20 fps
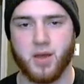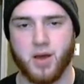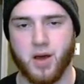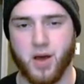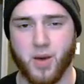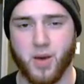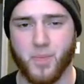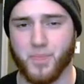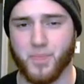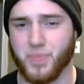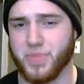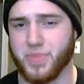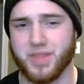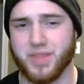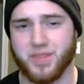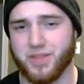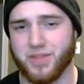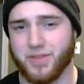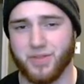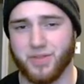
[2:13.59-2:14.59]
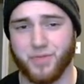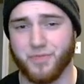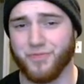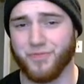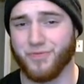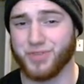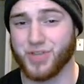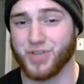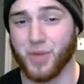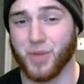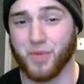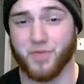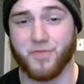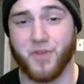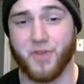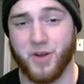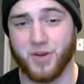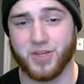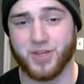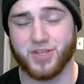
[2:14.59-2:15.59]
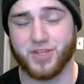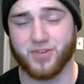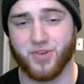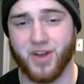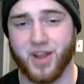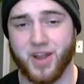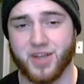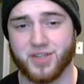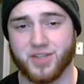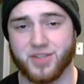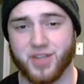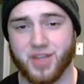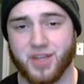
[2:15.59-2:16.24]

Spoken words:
Some are very strange.